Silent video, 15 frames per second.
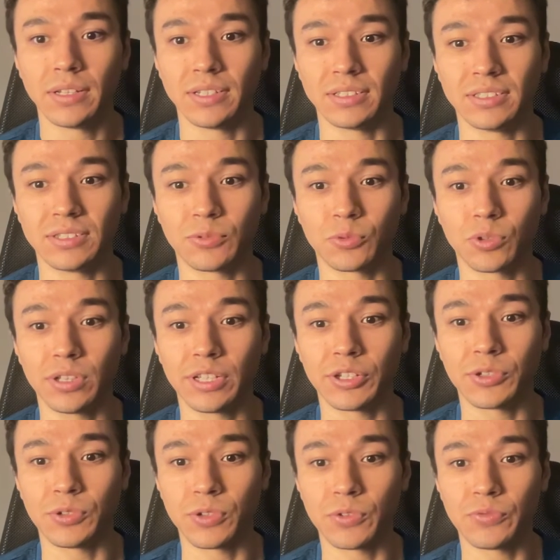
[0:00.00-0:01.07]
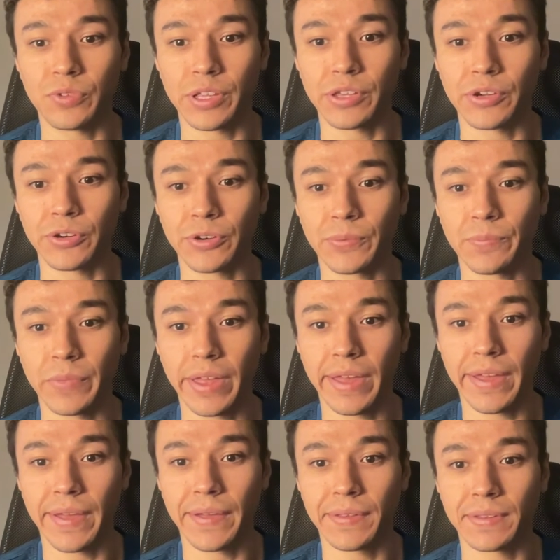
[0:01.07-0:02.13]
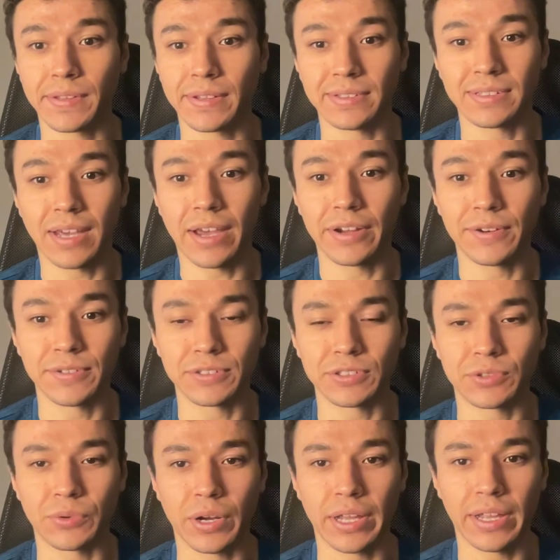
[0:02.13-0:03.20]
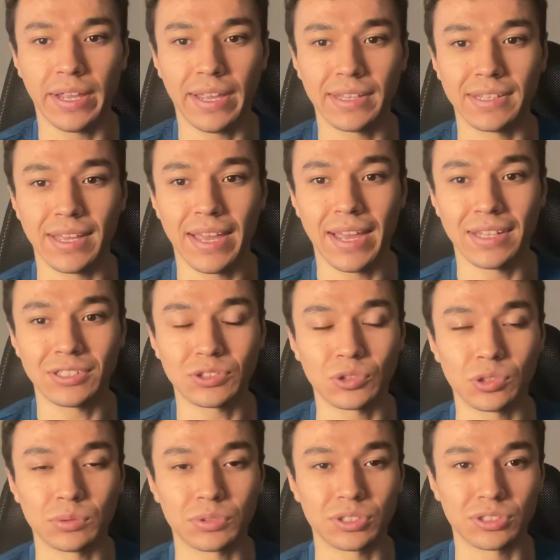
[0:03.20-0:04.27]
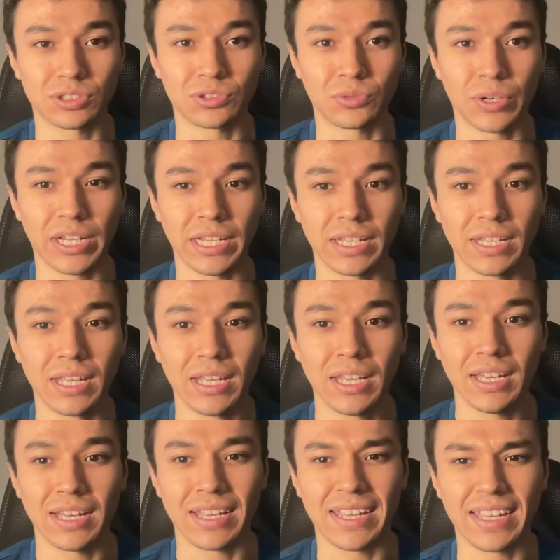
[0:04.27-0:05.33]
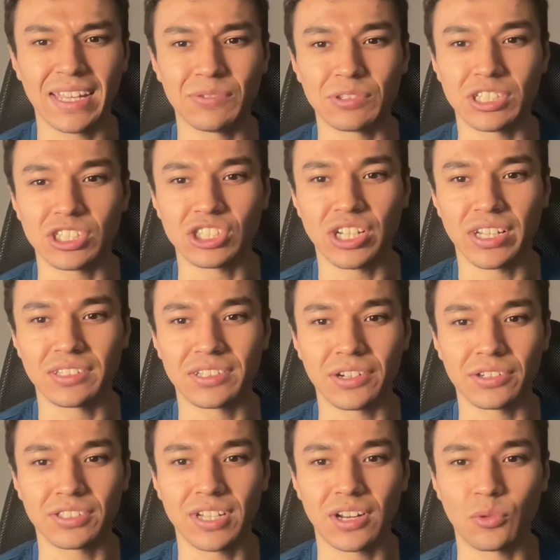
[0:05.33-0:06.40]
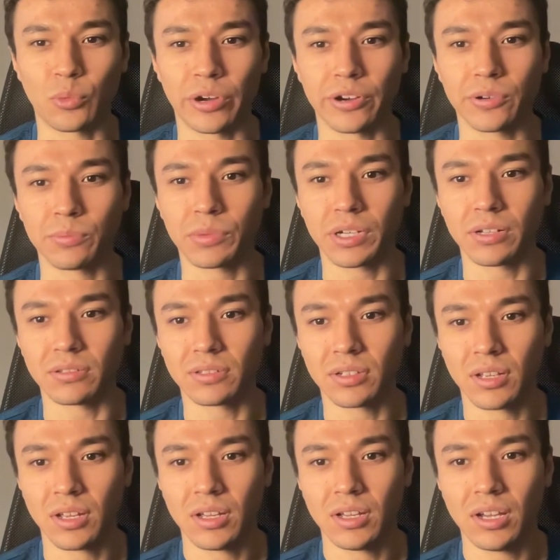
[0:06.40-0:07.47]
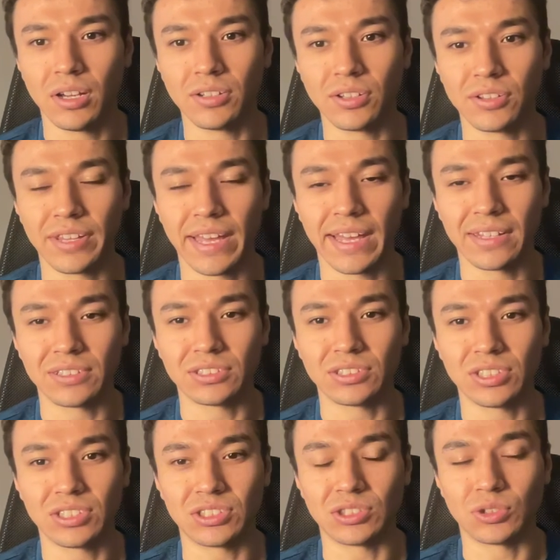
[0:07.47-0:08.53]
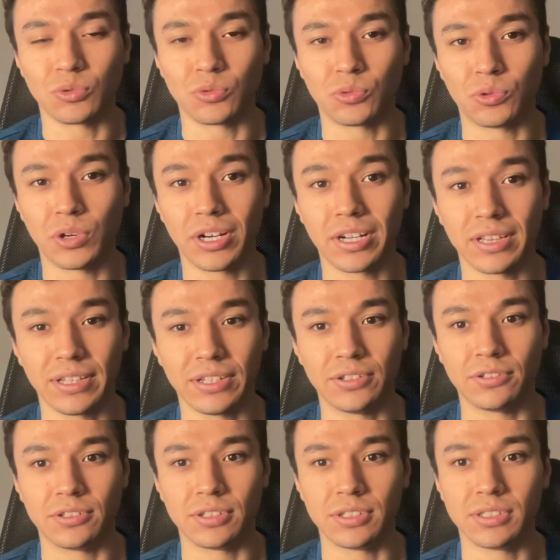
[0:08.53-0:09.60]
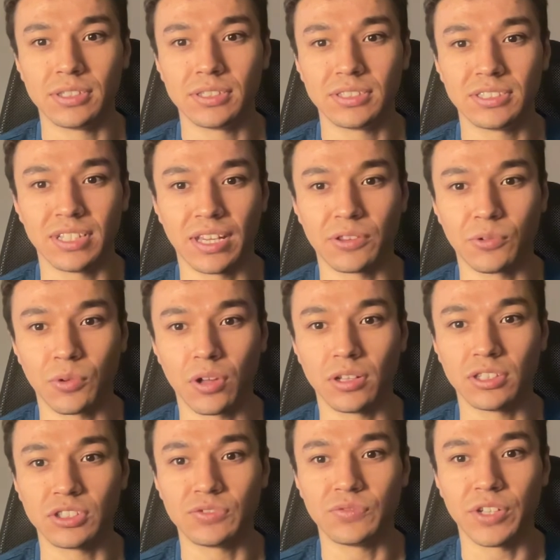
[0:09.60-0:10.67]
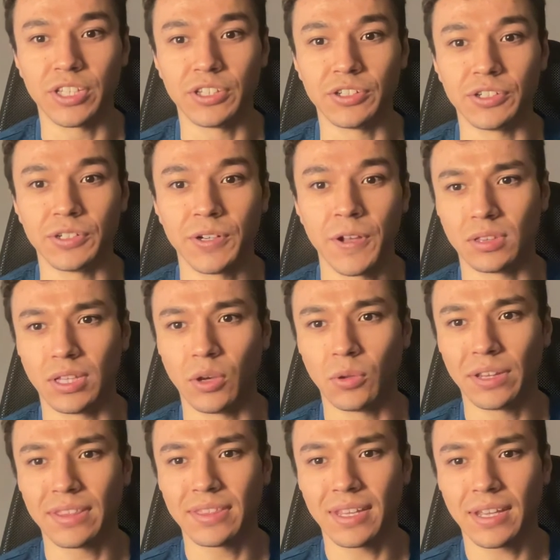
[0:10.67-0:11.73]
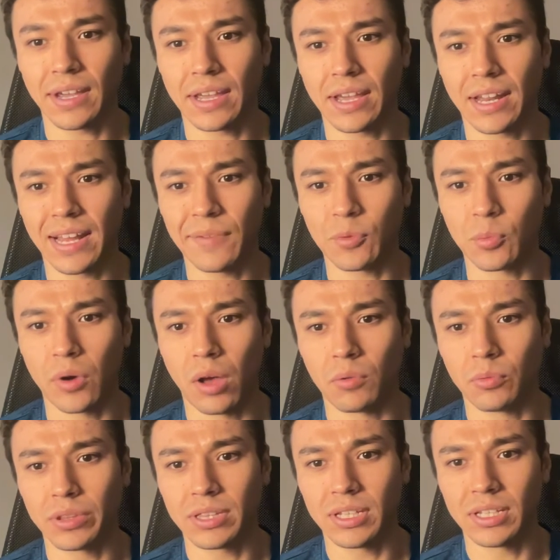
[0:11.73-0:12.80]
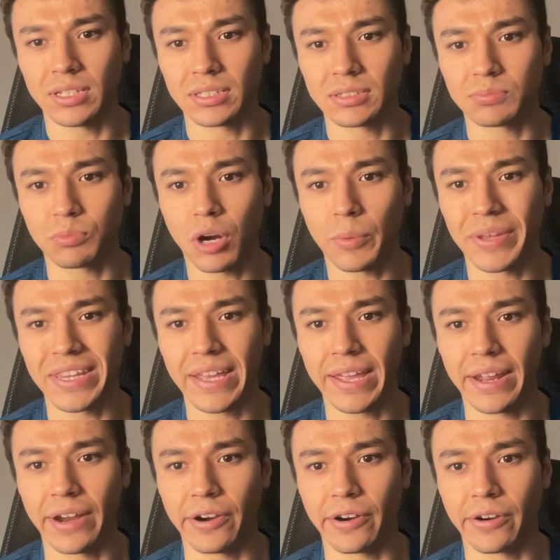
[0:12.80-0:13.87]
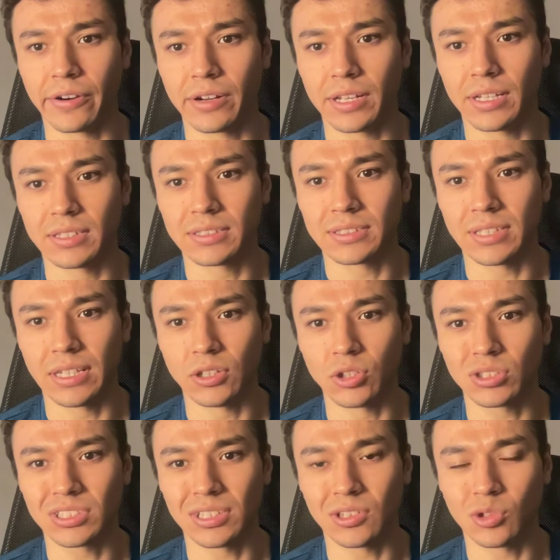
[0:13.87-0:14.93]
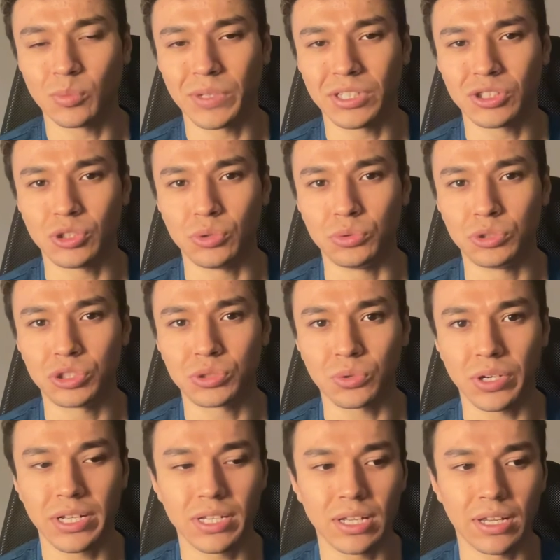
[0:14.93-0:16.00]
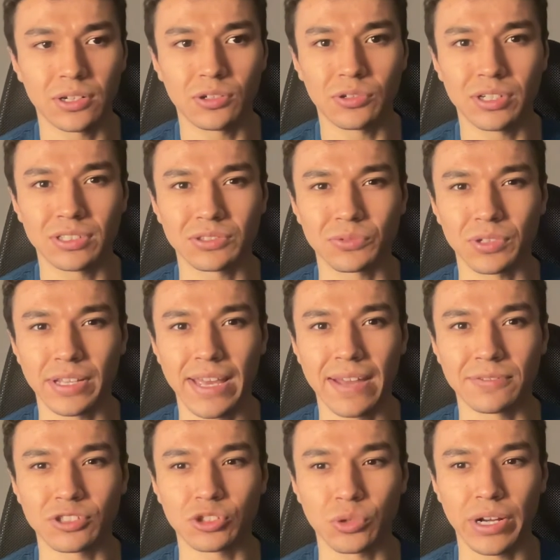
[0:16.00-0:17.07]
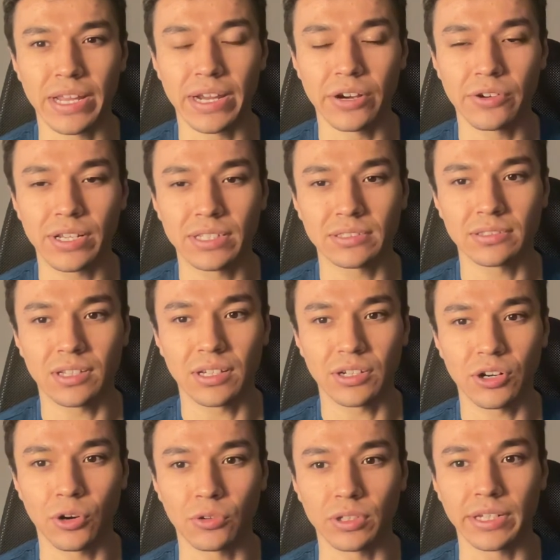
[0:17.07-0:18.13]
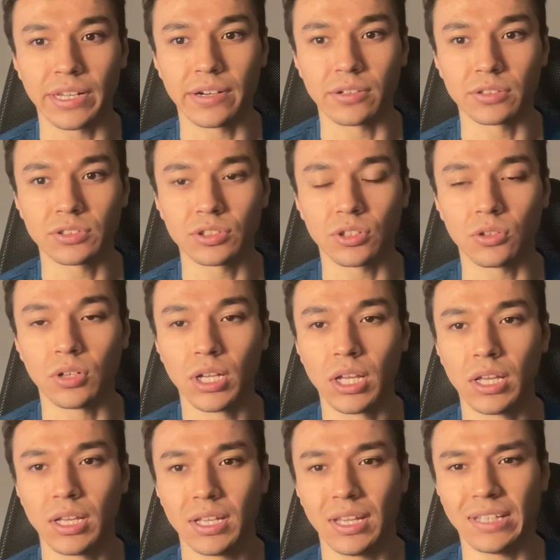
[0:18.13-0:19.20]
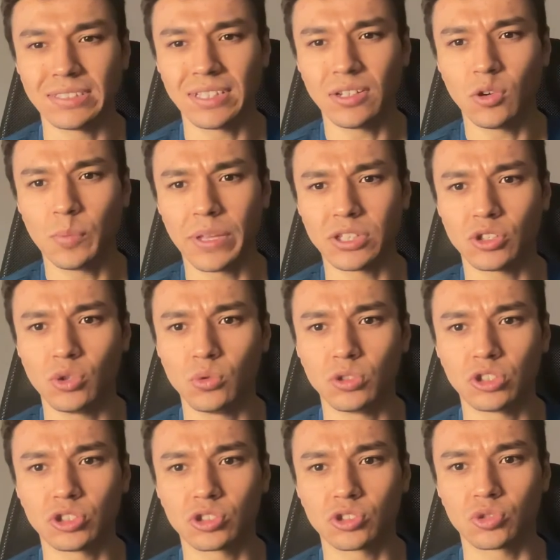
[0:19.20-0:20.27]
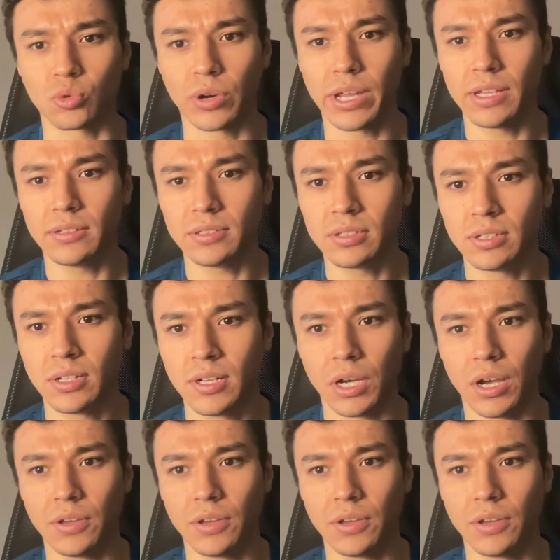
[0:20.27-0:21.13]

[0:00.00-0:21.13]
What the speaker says: This is a really good figure, and the attire's great, and the head sculpt's just great. Again, with the chest hair, it's kind of weird, but other than that, this is a really good Seth Rollins figure. The only thing I kind of have a problem with it is probably the hair. It looks a little bit too straight. I know it doesn't really have straight hair. He has a lot of curly hair, so it's a little bit too straight. But